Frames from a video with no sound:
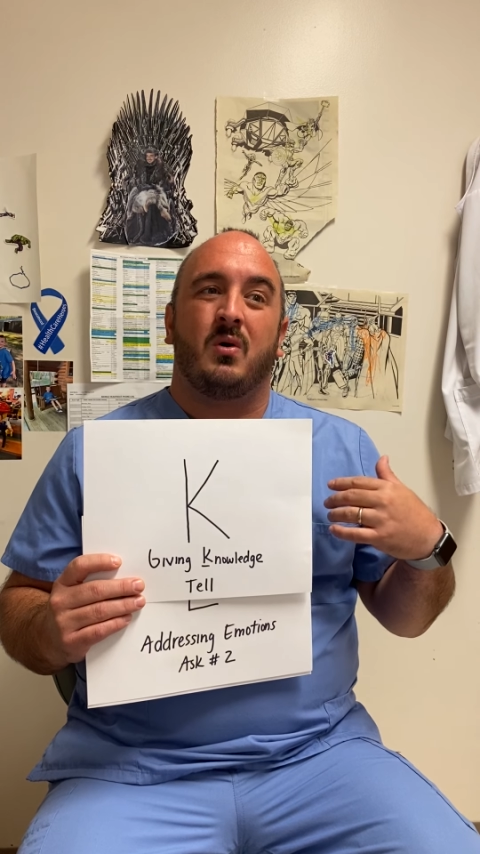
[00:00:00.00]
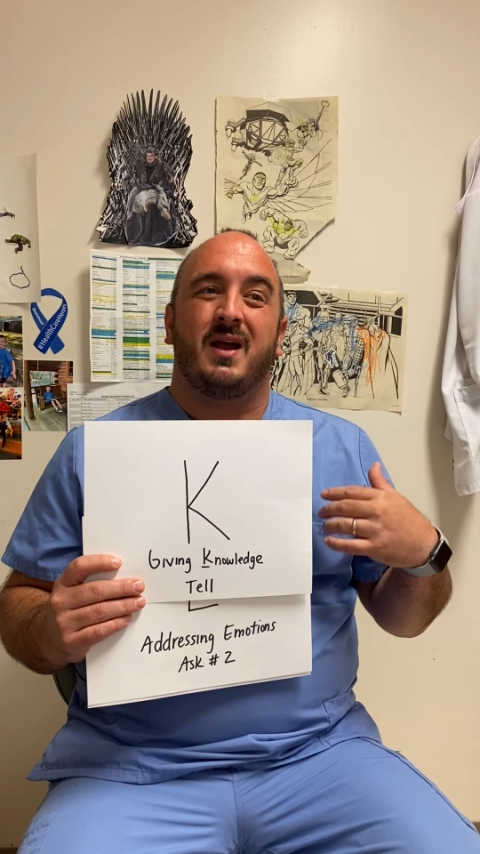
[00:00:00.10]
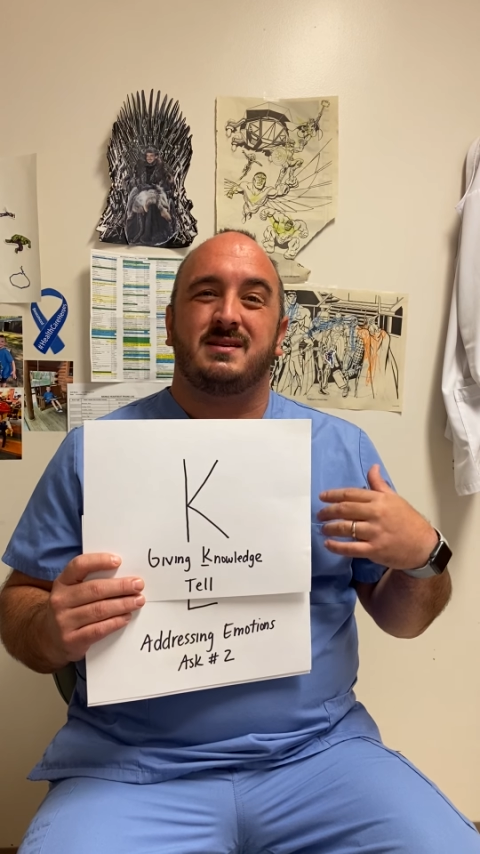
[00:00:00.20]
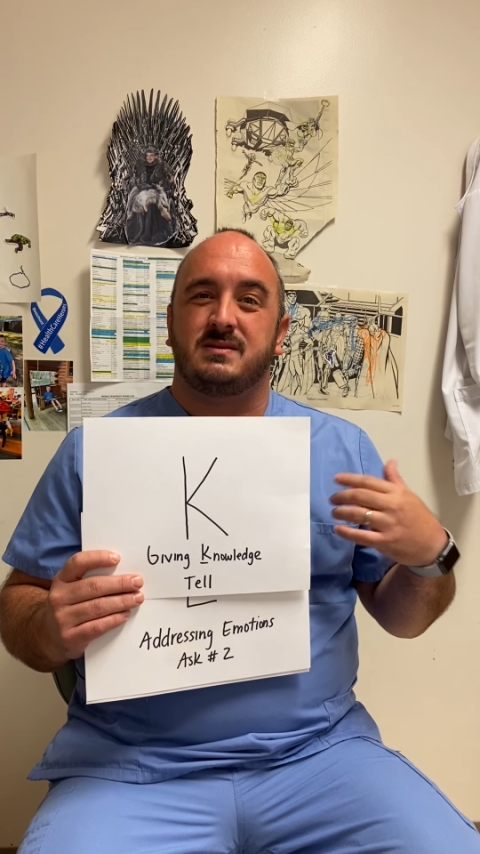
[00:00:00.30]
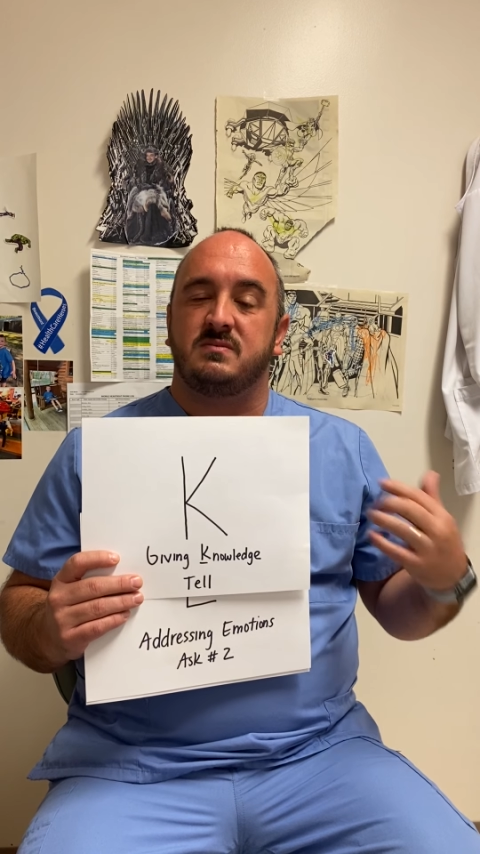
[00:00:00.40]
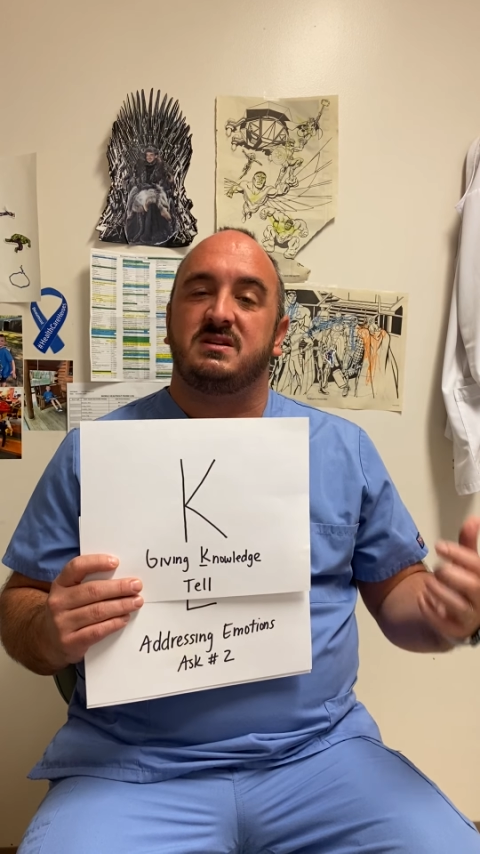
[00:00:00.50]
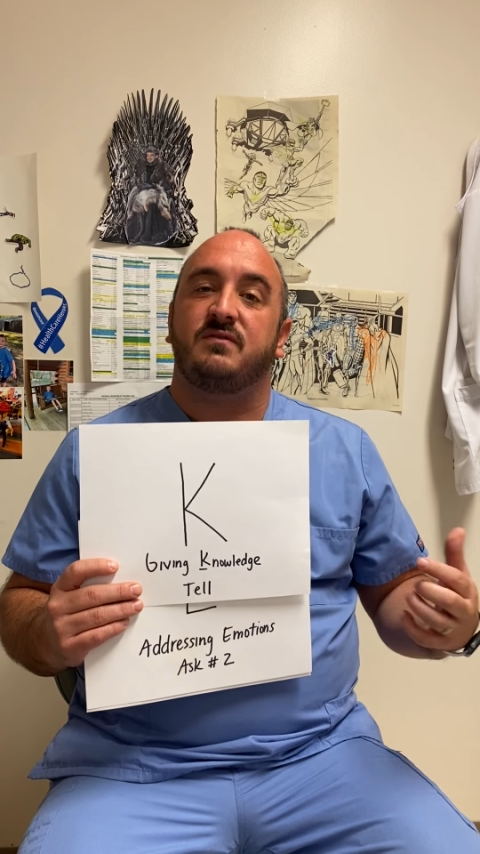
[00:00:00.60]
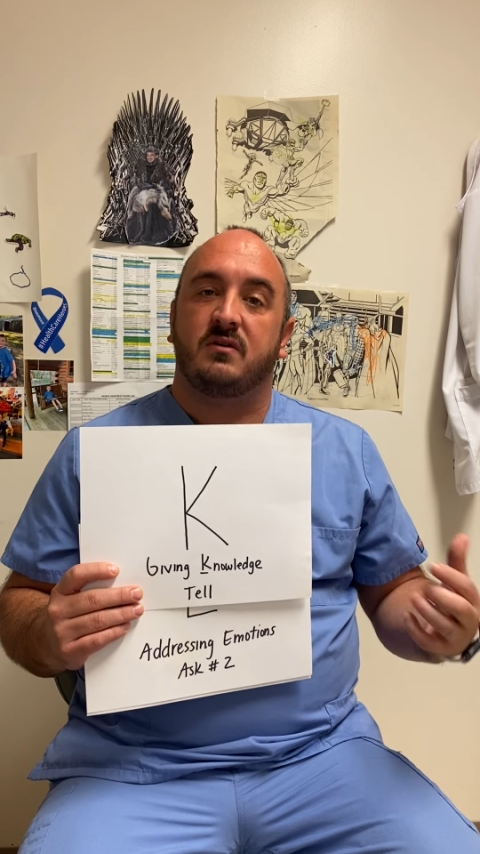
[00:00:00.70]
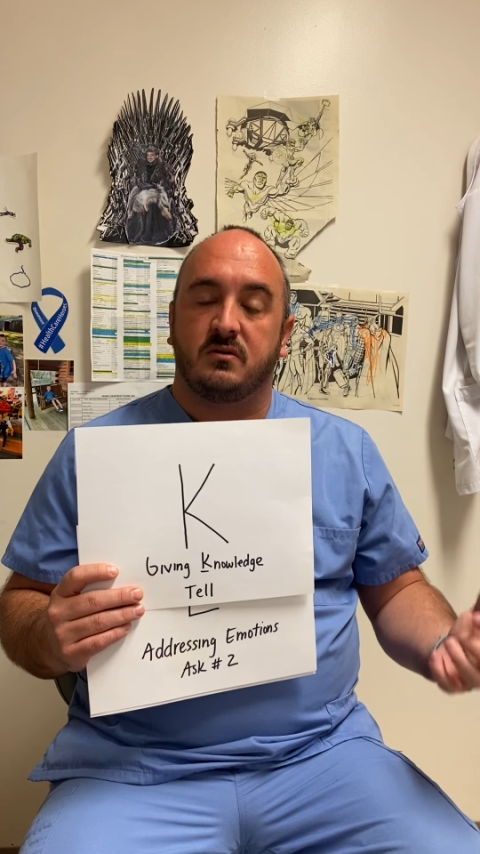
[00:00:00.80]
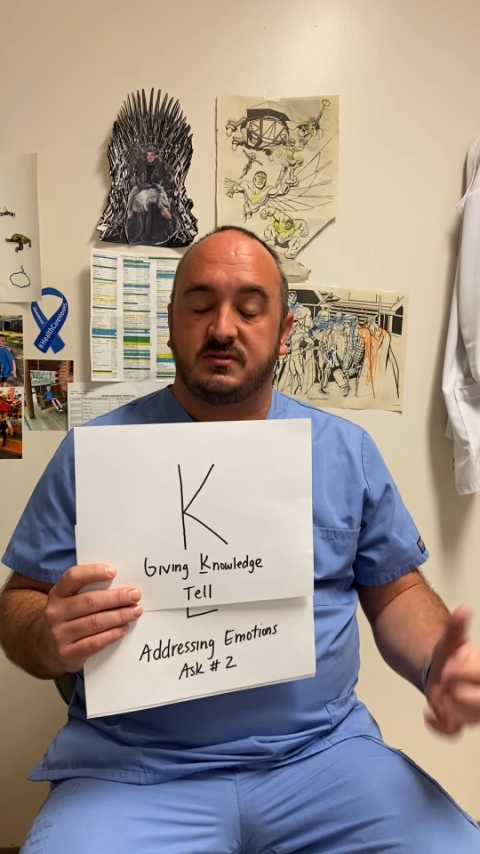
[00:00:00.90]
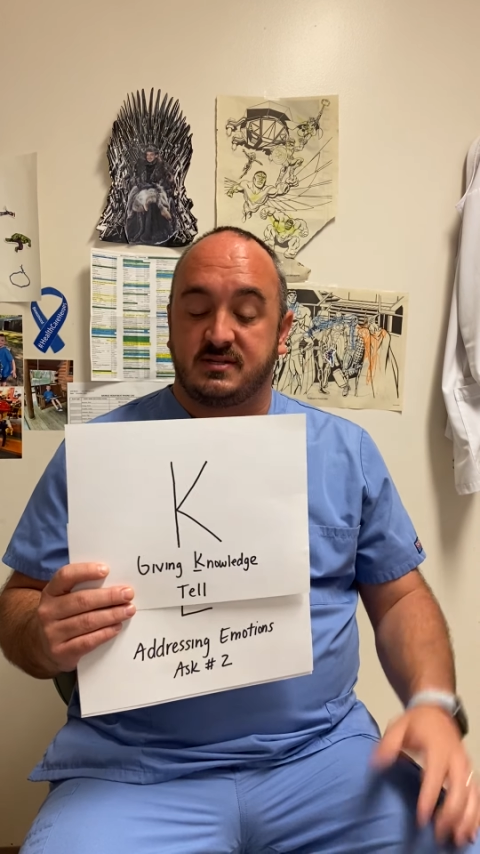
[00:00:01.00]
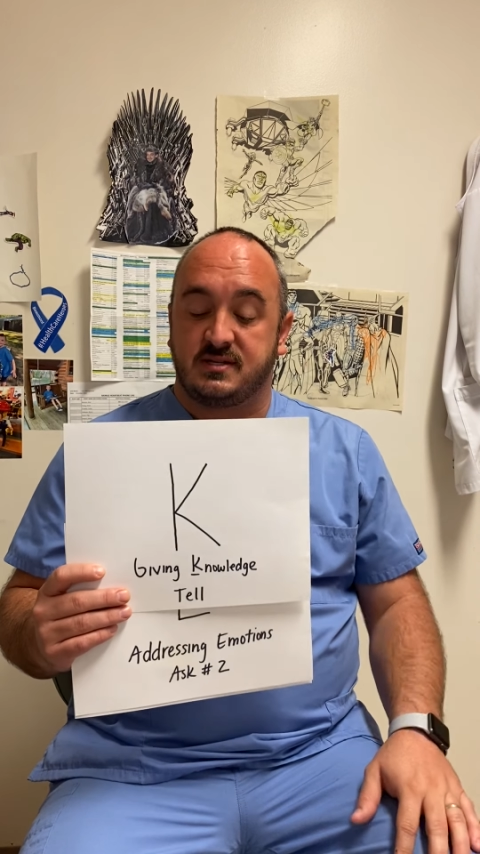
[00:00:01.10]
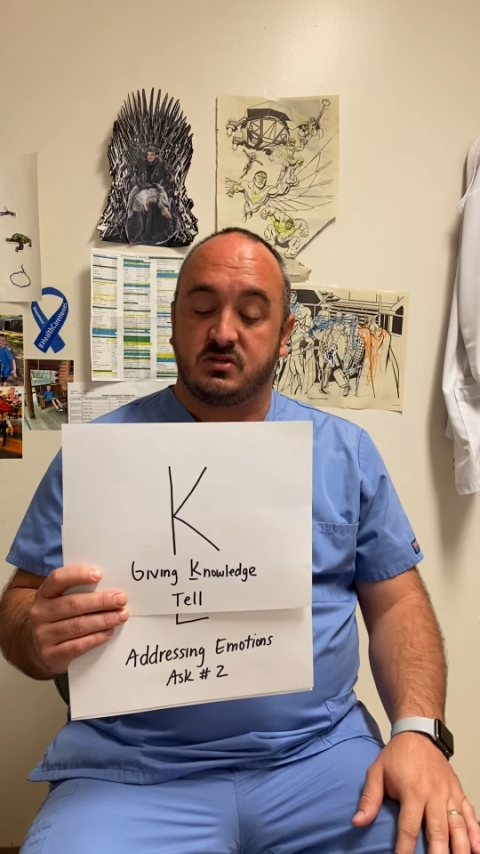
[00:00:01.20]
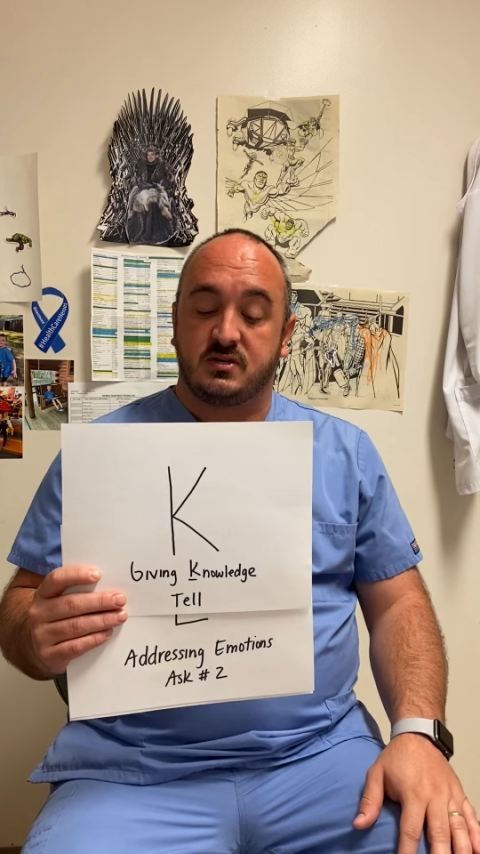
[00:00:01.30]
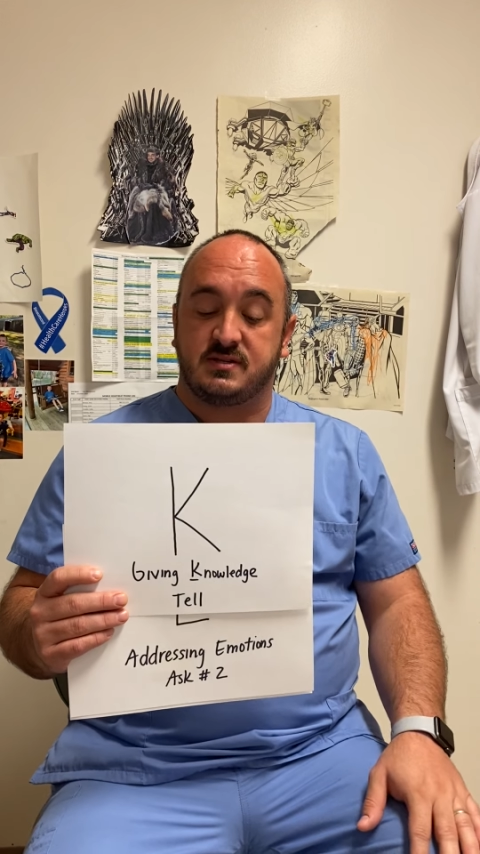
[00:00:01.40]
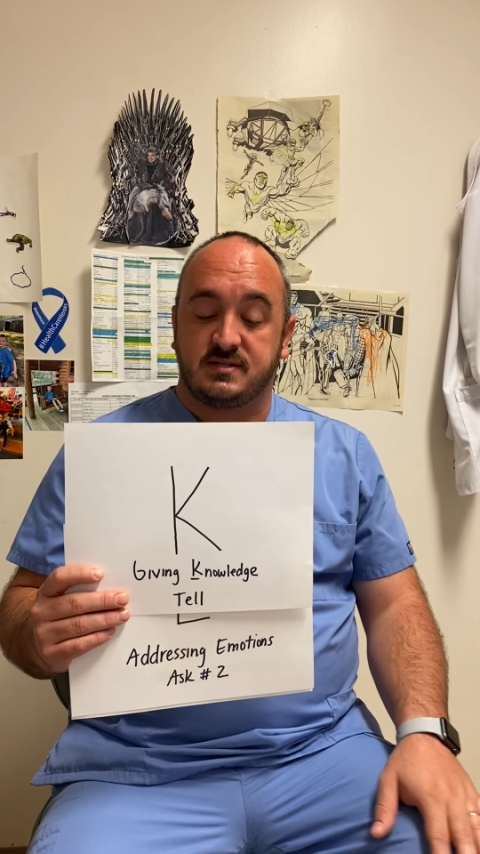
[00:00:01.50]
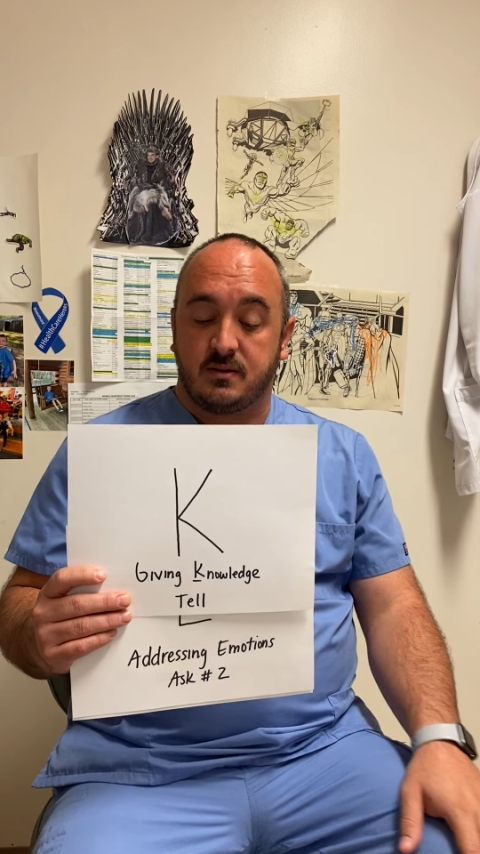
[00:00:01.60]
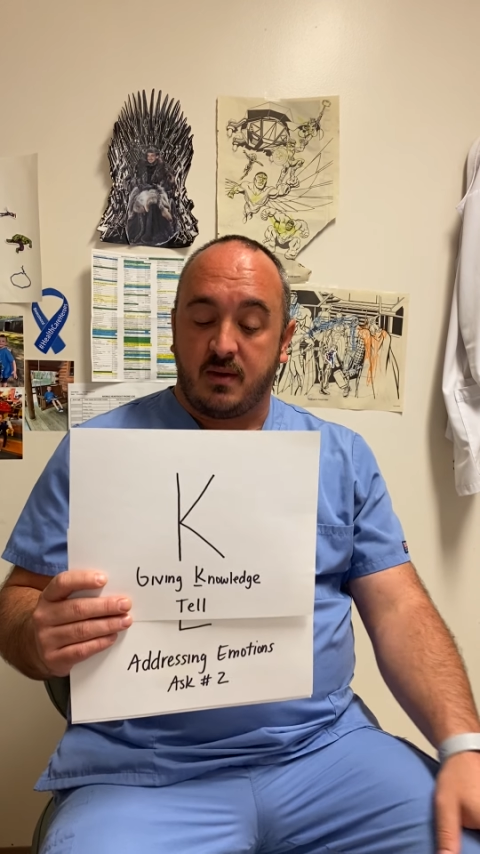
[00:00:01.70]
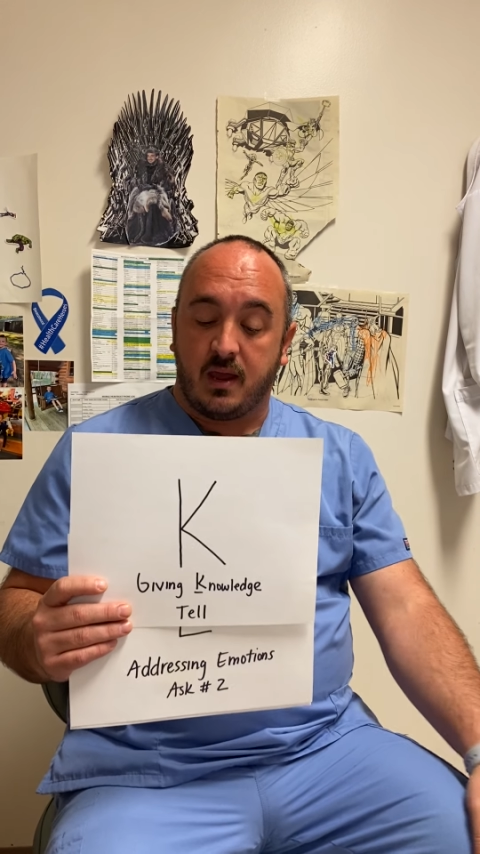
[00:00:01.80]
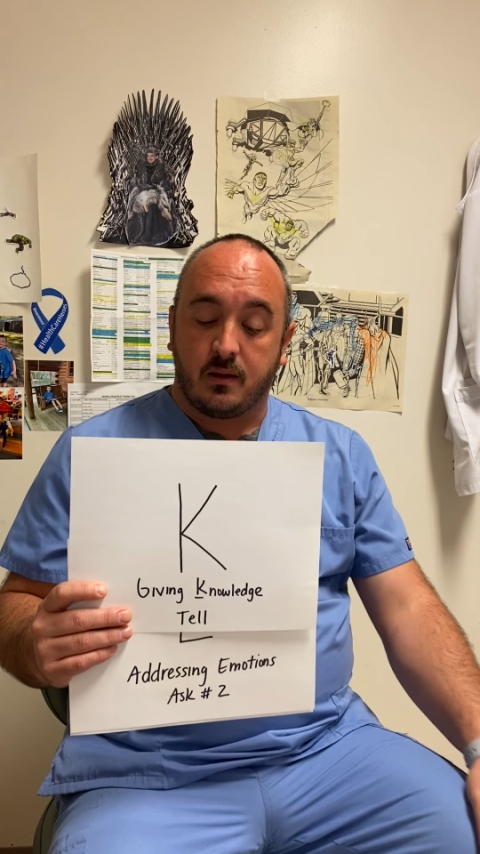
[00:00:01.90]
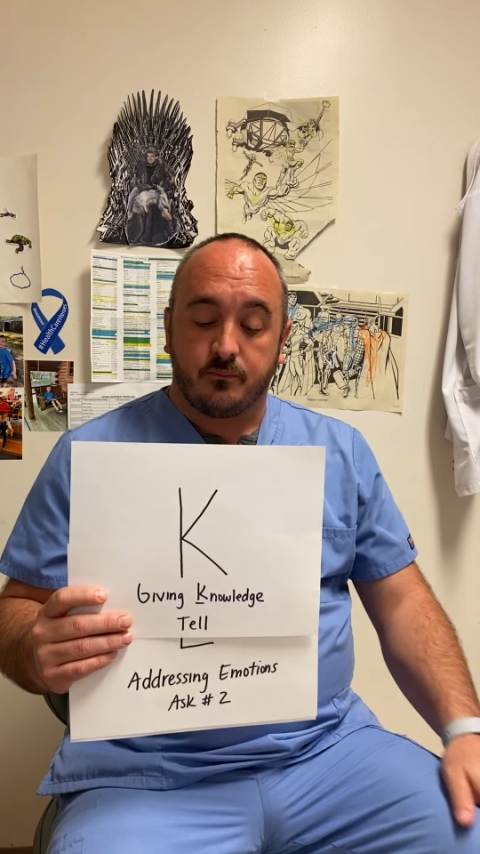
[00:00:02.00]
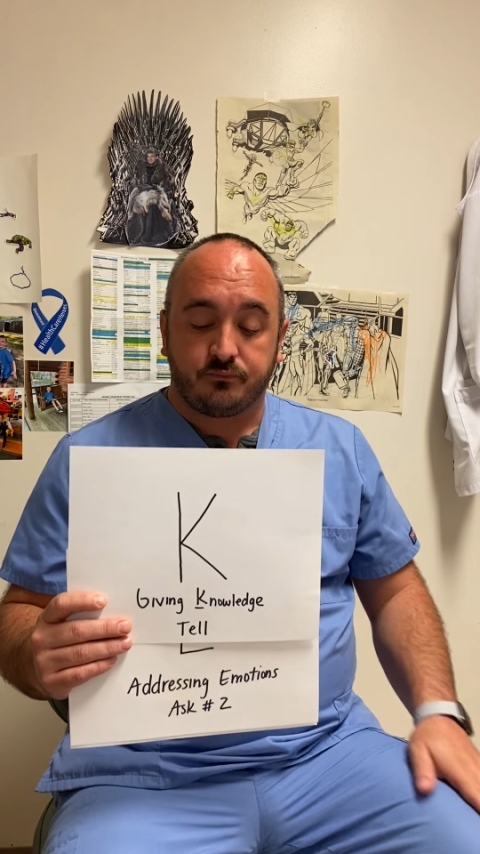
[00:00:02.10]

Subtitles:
has some difficult decisions to make?